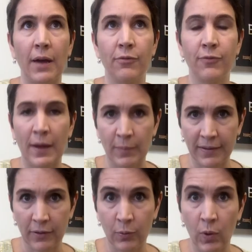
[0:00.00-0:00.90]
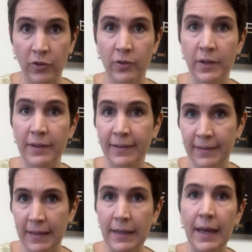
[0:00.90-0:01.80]
I found myself in Washington,
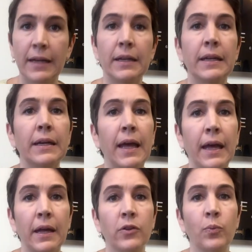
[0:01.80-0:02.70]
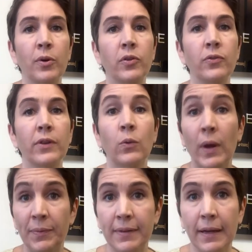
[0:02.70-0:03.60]
D.C., editing and producing
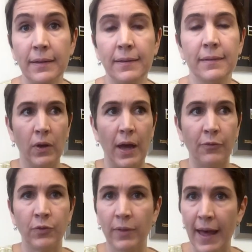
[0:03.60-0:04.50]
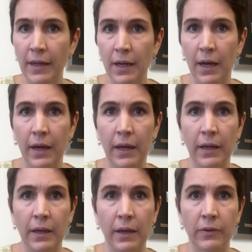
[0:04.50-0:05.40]
websites. After that,
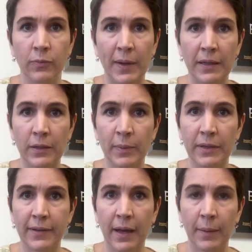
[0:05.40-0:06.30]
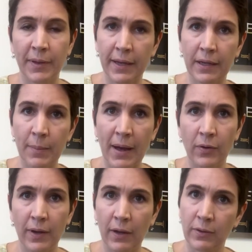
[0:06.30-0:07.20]
I uh, spent a little bit of time kicking
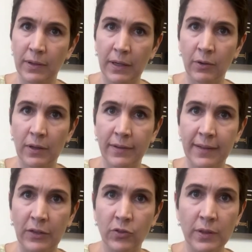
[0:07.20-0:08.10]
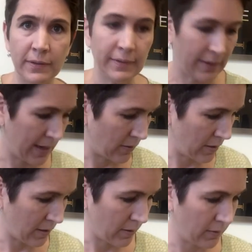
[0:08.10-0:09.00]
about out in, here in Los Angeles
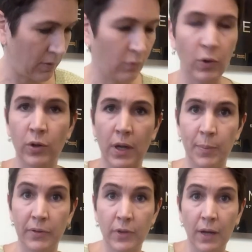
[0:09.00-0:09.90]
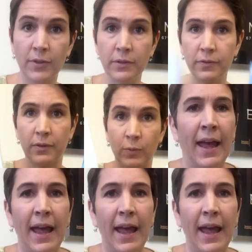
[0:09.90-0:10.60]
and uh, wrote a couple of novels.